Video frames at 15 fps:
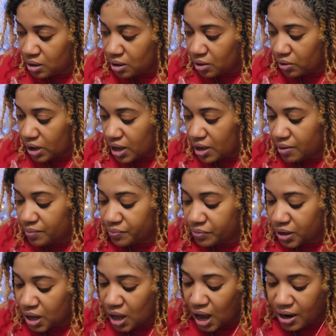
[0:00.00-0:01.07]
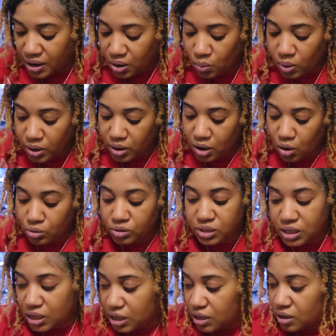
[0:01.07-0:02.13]
okay? I didn't want to O
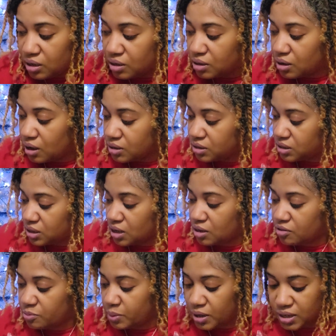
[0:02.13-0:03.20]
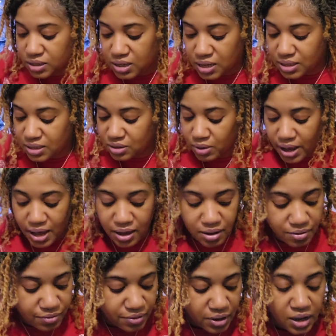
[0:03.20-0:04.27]
D on stuff because I still
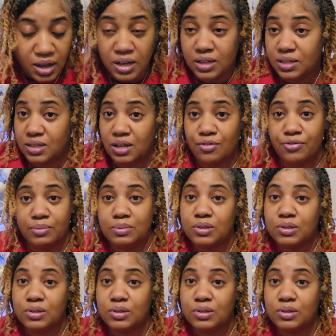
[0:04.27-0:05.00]
have stuff from